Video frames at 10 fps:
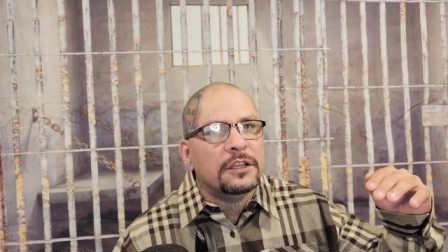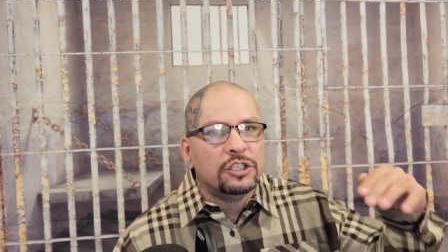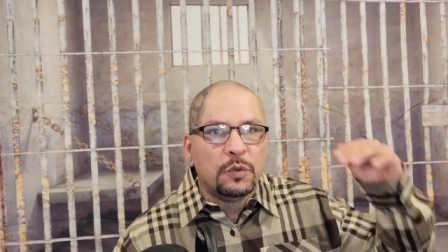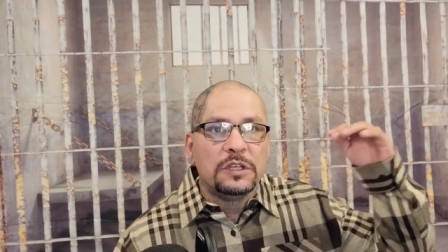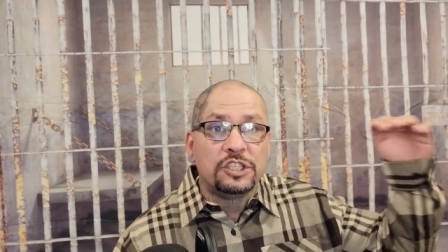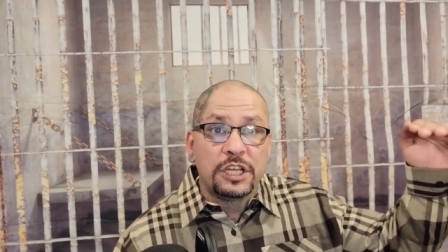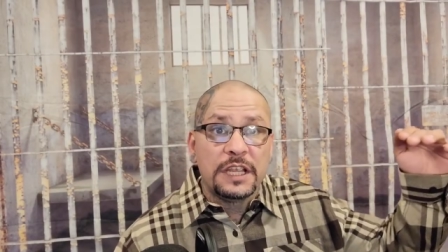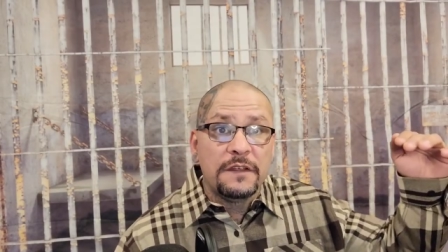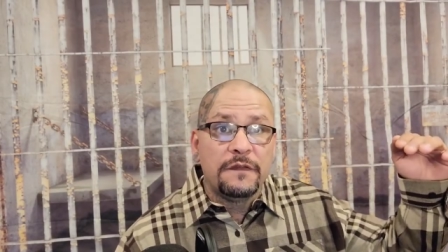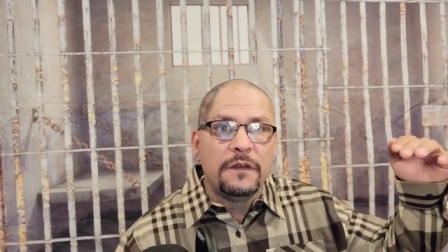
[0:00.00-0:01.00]
to
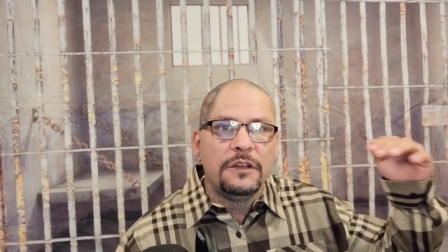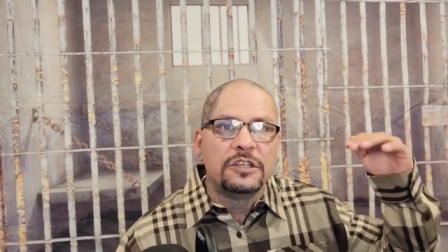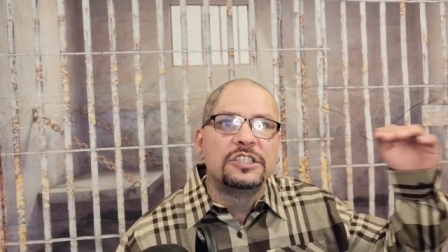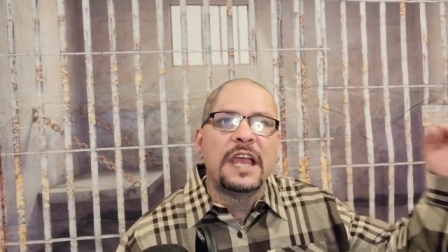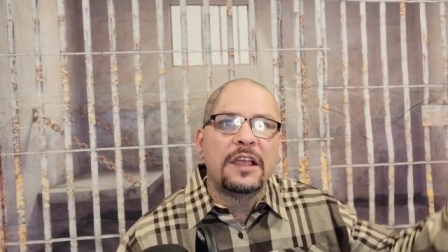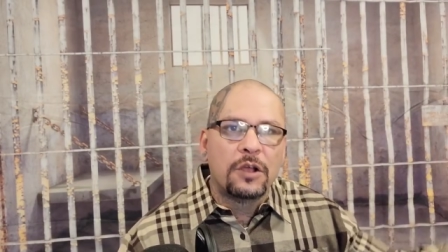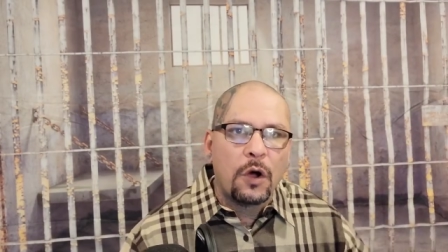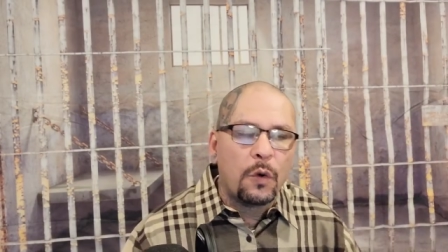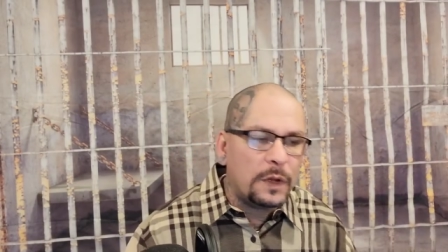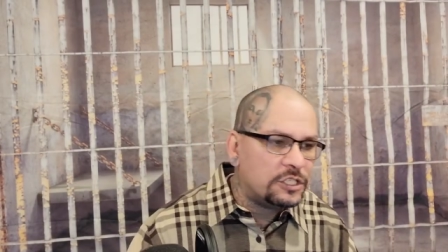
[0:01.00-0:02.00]
achieve your set
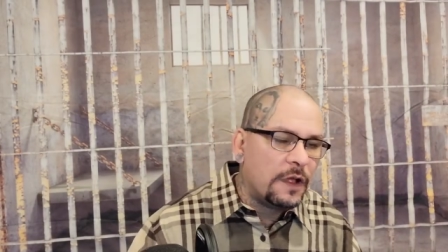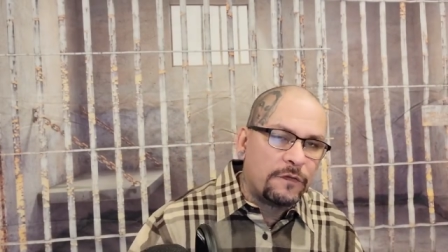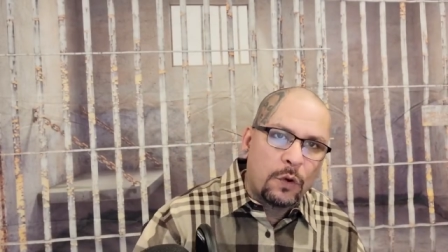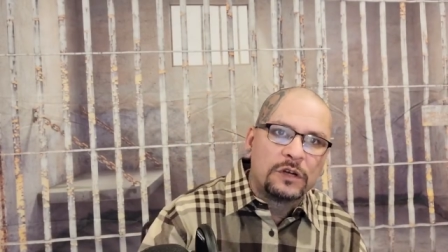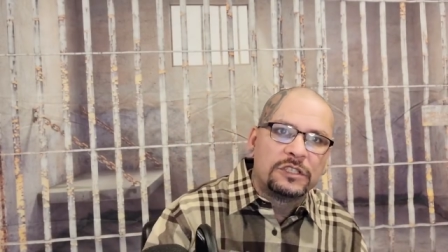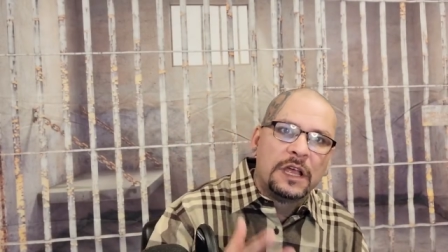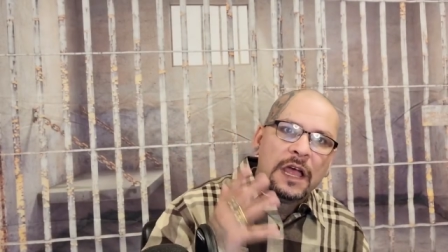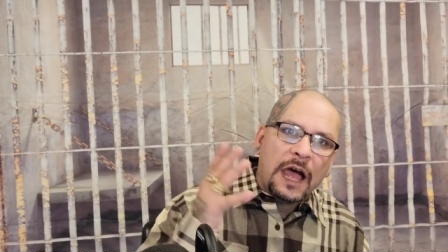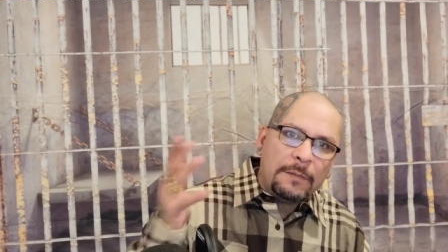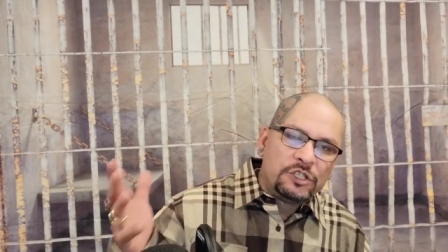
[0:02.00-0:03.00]
goal, which, of course,
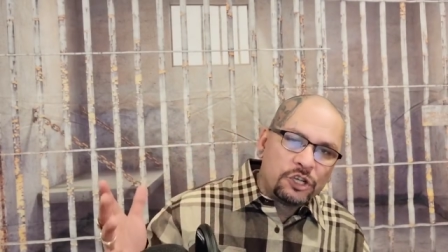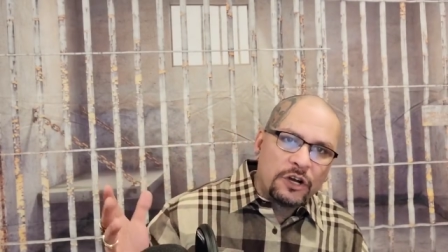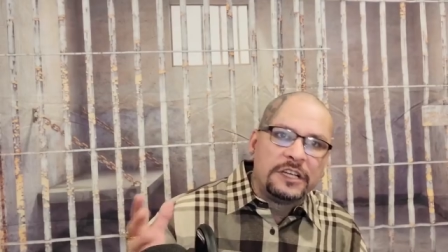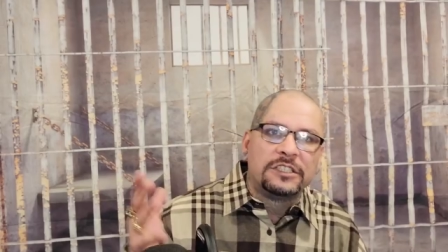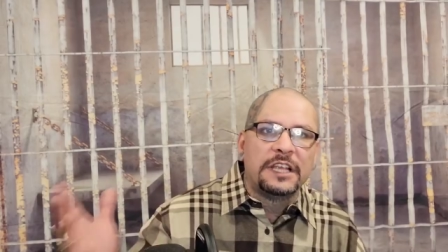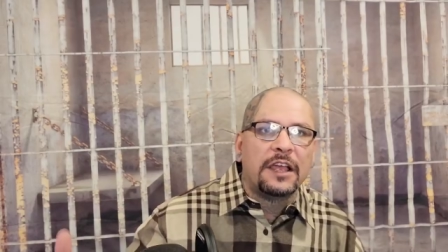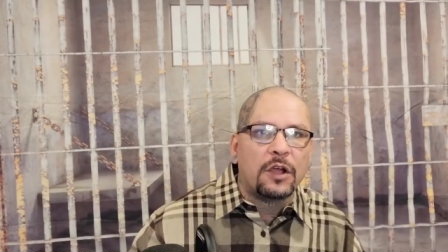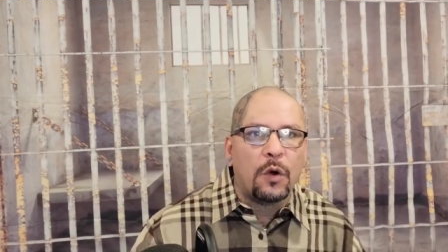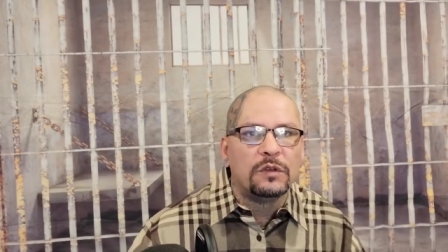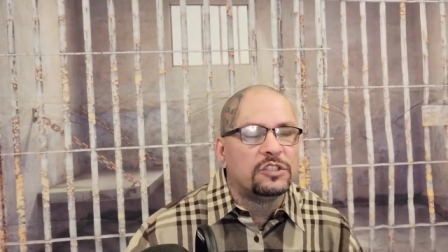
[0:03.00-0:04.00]
I'm sure his set
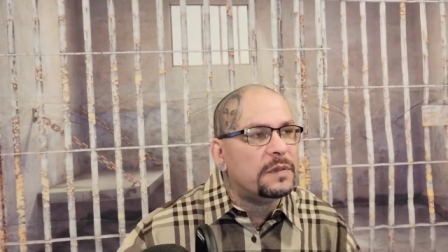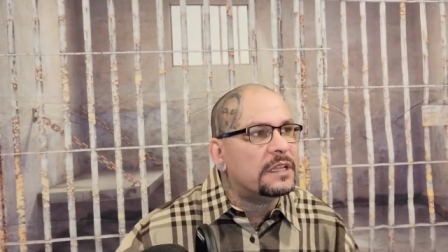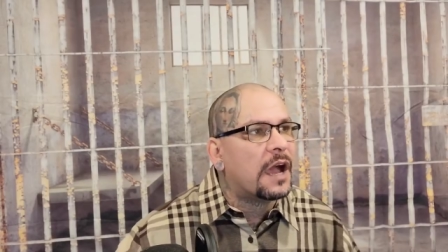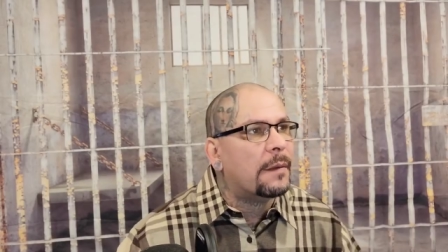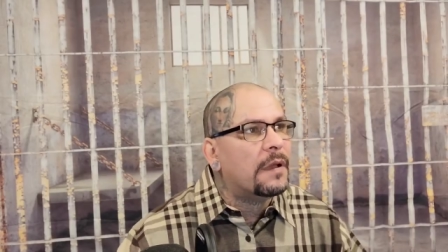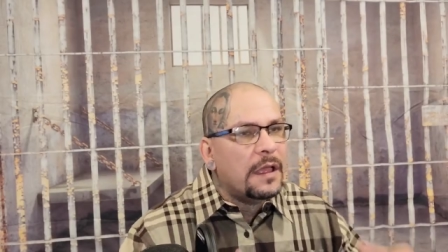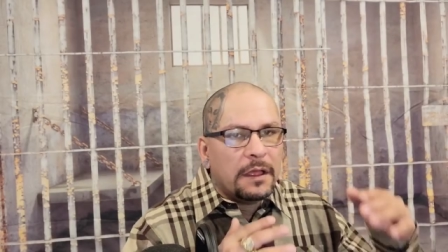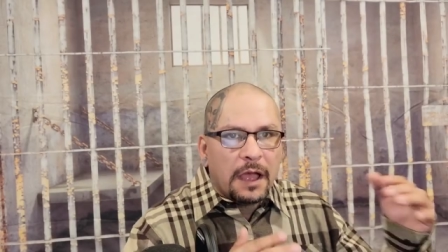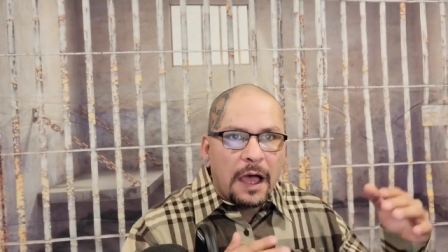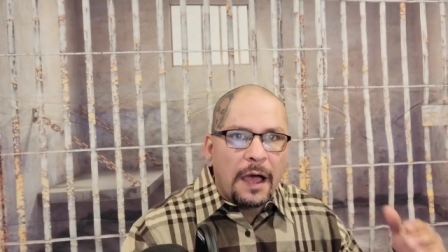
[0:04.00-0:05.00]
goal was to become
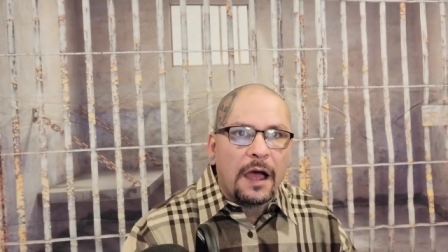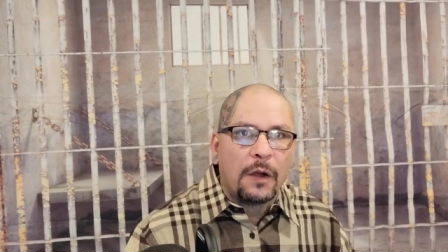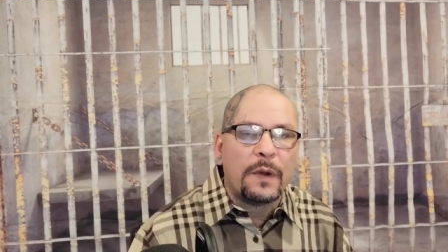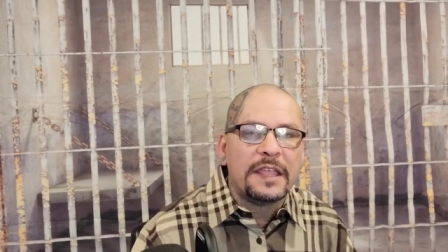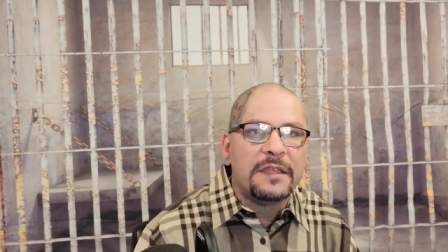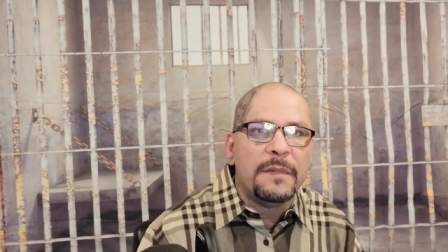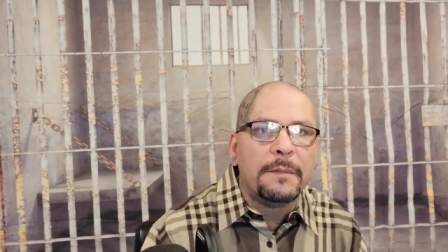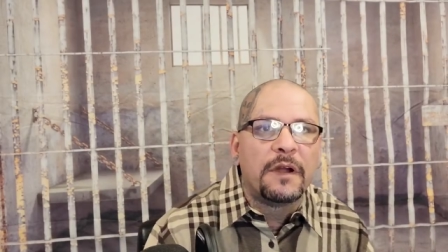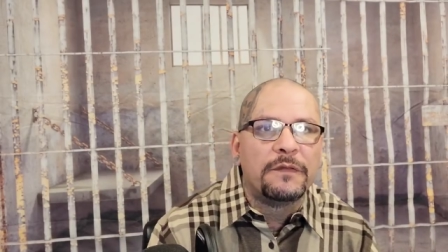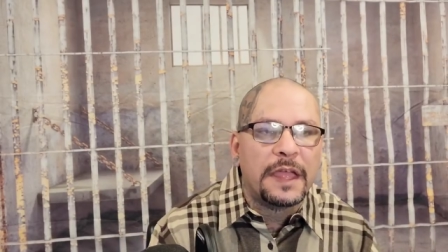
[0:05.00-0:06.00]
a ranking
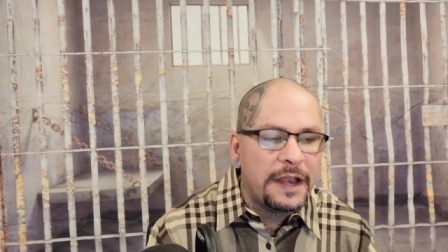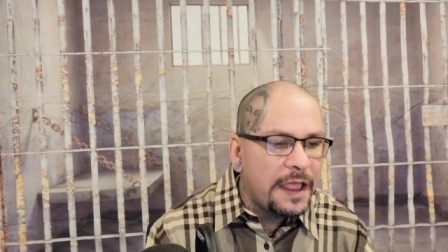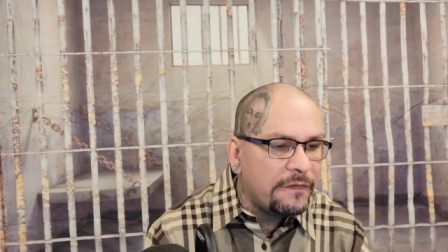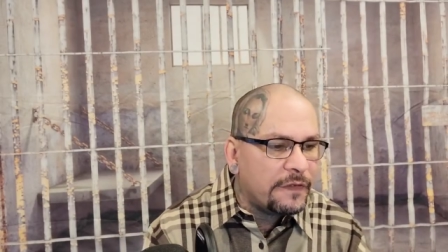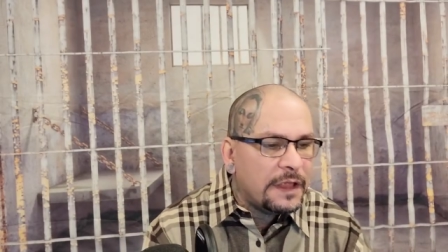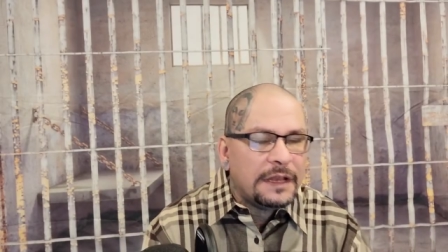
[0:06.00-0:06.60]
member of the NF.